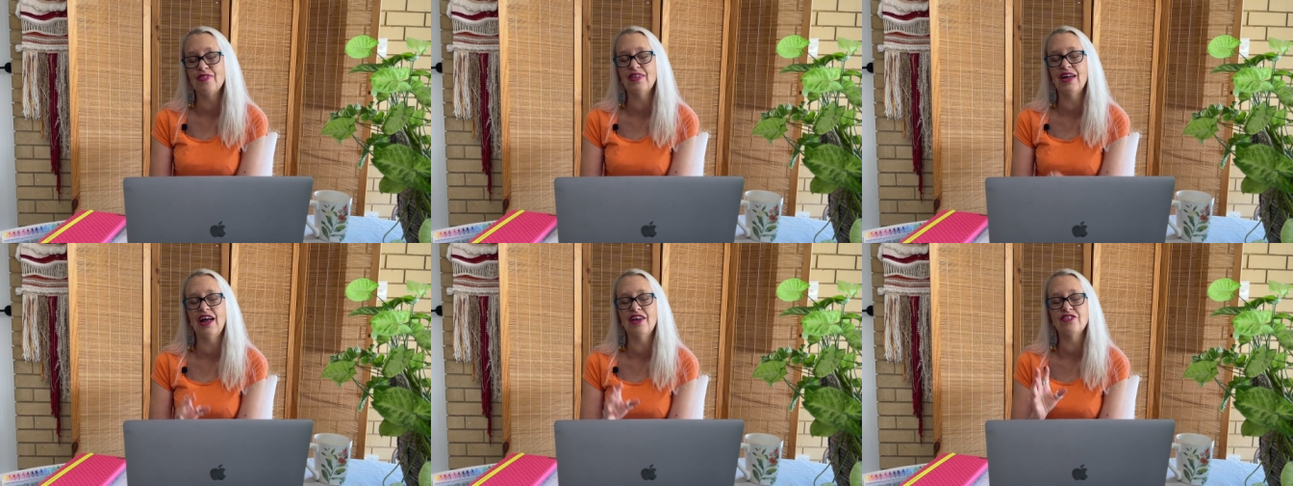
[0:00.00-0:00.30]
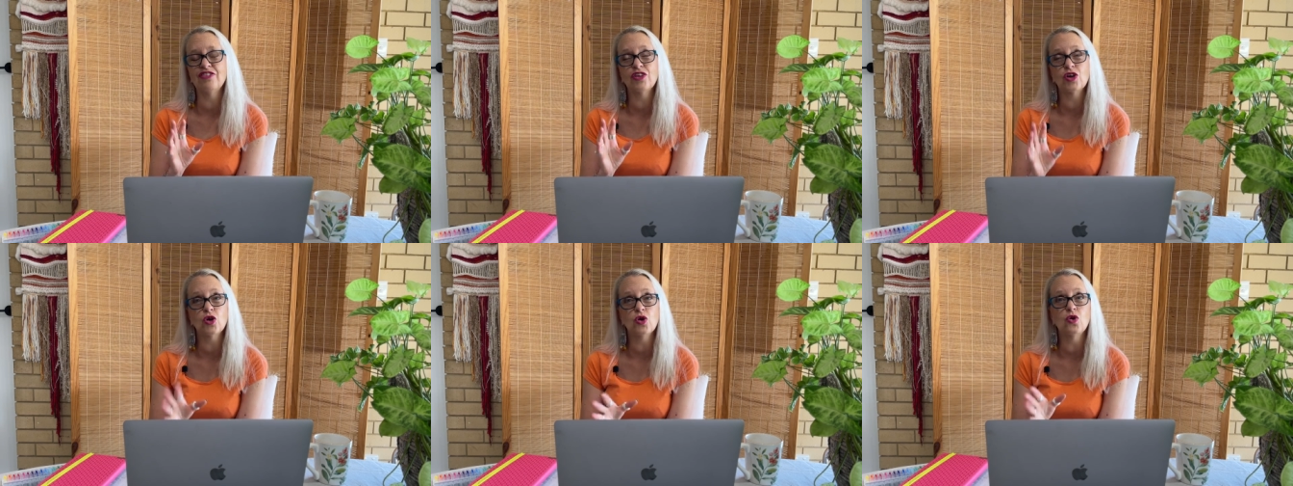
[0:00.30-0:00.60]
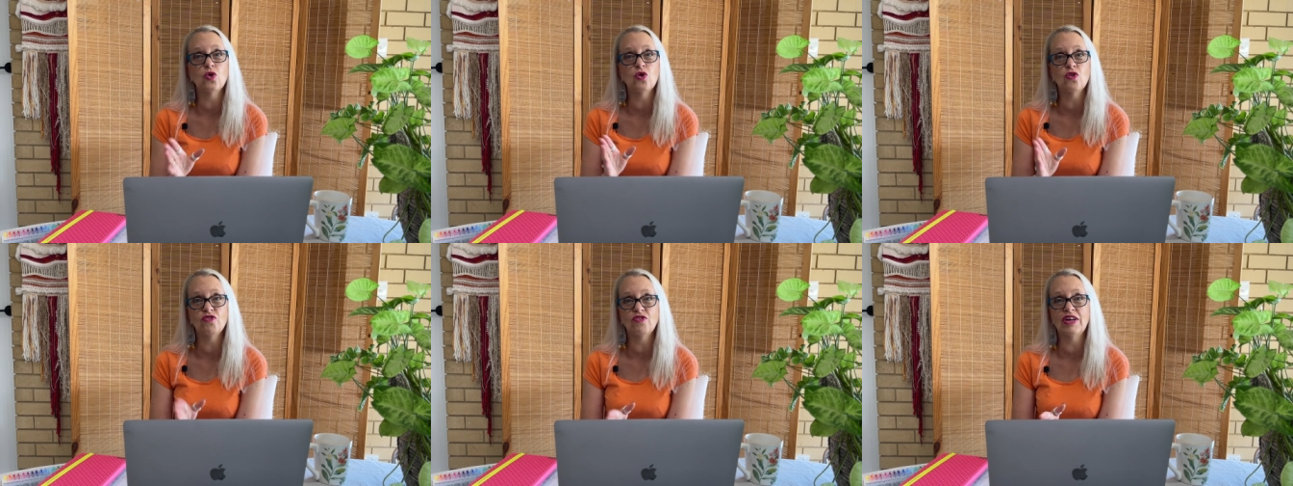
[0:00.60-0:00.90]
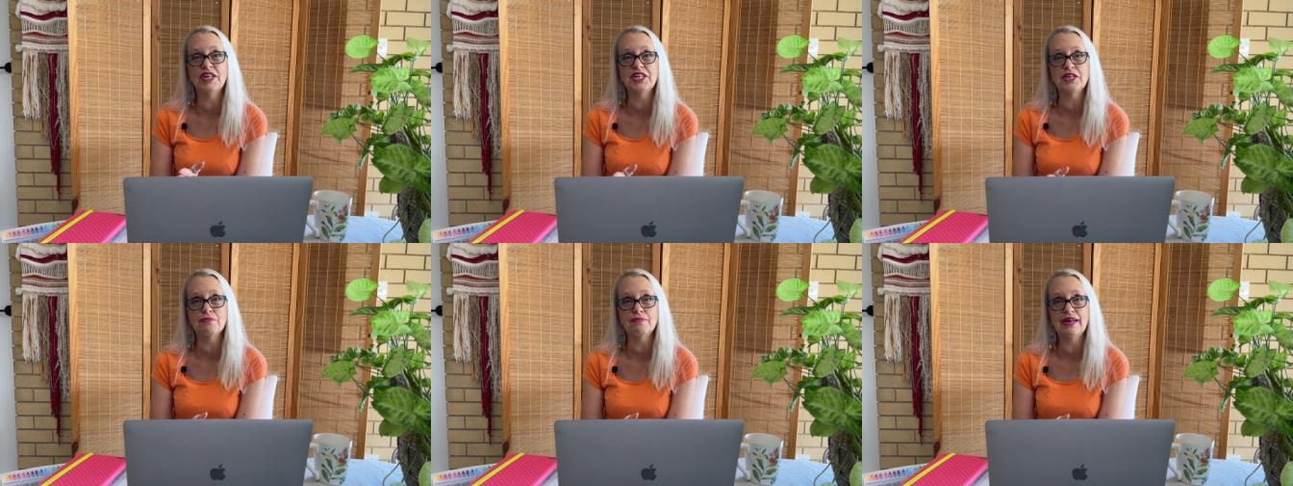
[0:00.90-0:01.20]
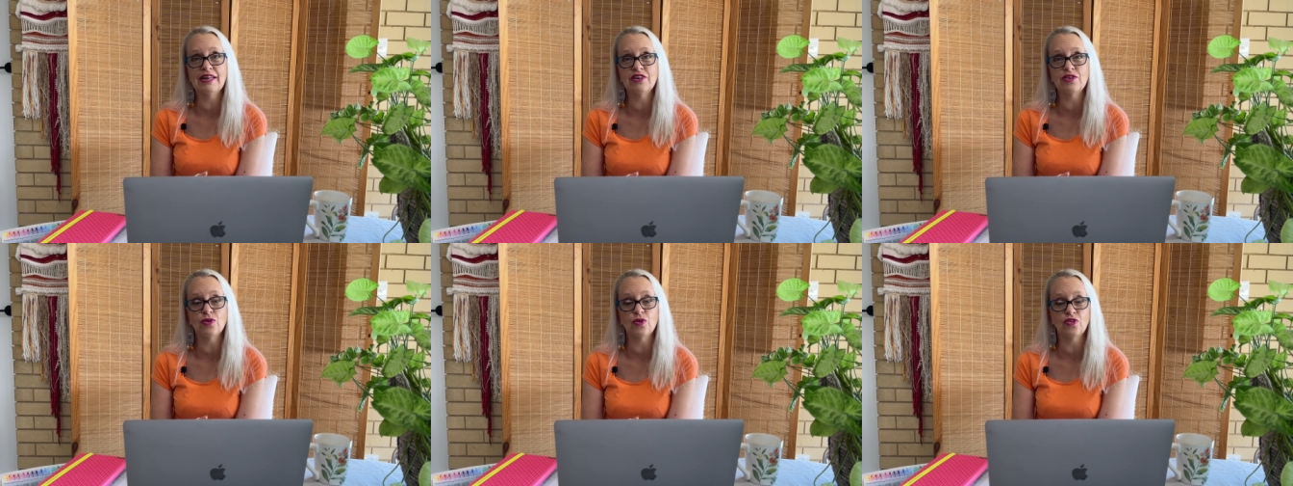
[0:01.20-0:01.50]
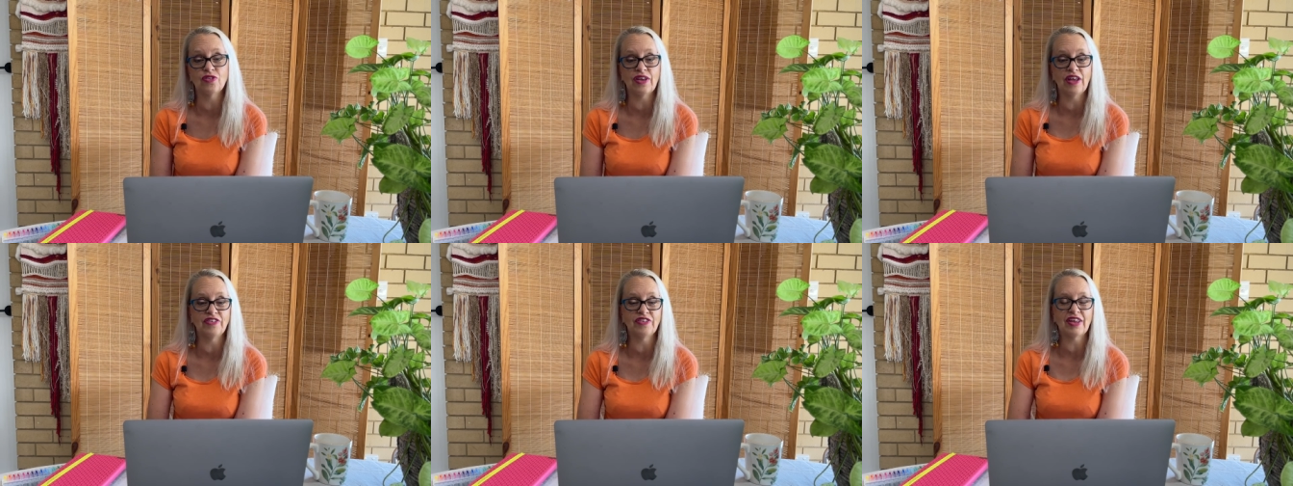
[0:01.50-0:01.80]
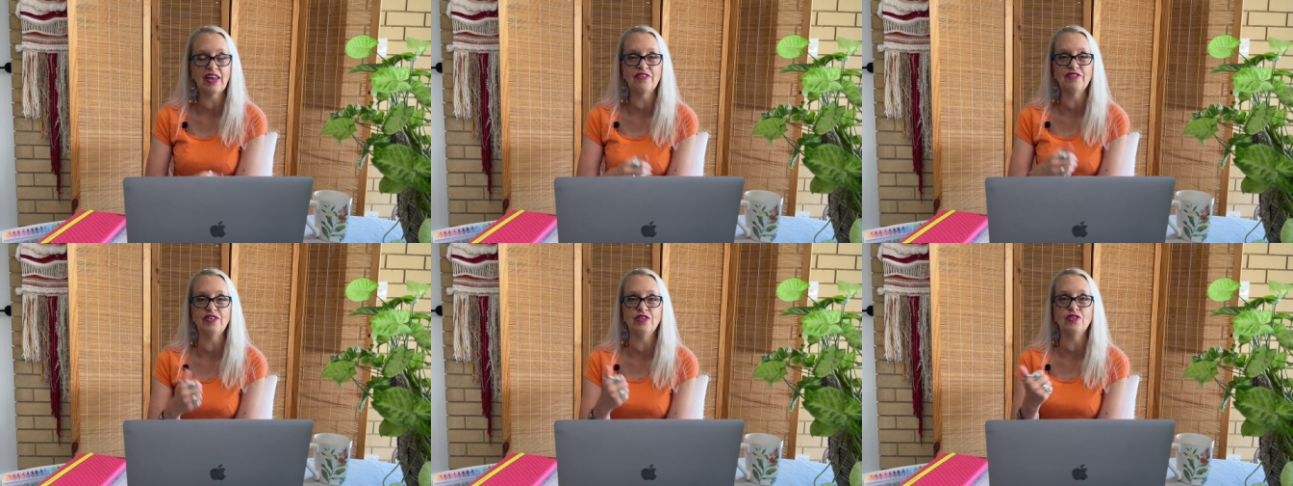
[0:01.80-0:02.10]
That's the core fundamentals. That
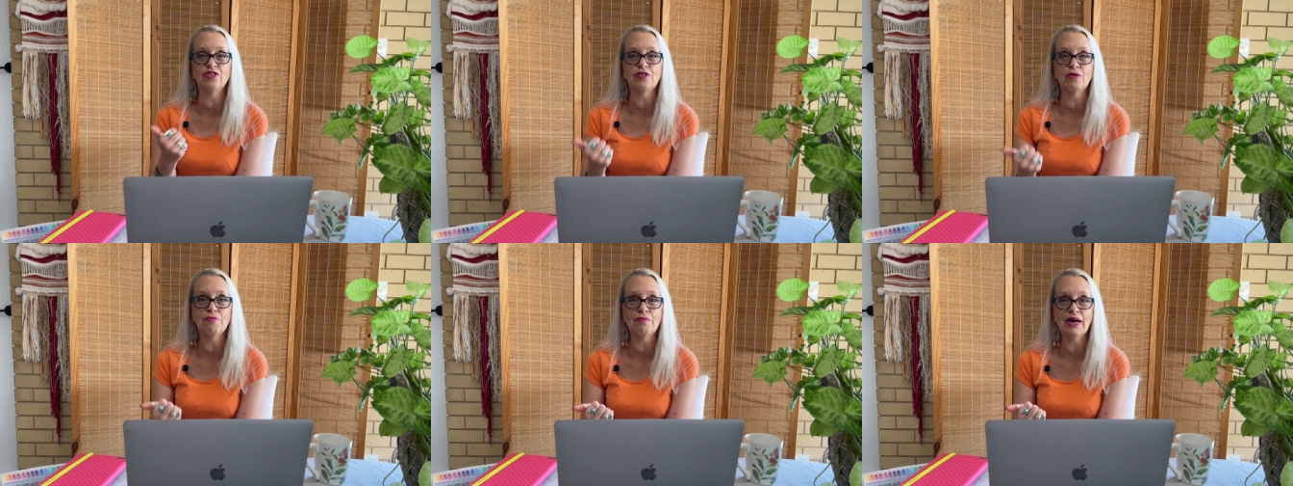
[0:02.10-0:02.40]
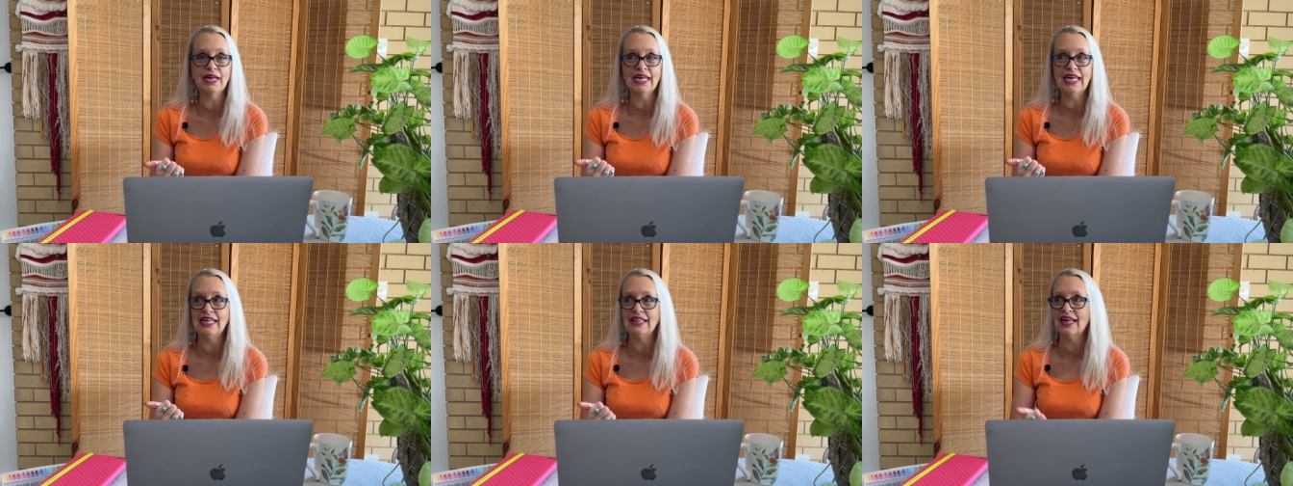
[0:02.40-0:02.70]
gives you some money.